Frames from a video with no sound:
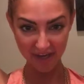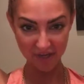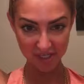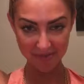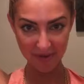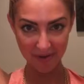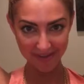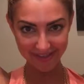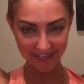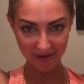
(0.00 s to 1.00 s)
Trust me, you won't
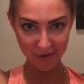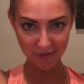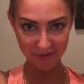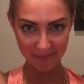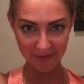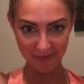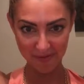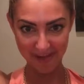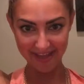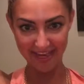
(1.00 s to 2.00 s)
look like a Who from
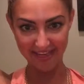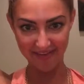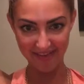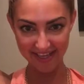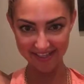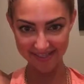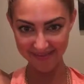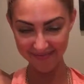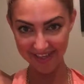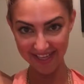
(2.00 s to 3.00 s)
Whoville by the end of
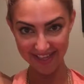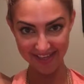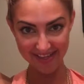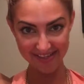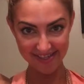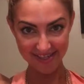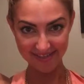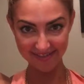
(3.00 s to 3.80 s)
this. So,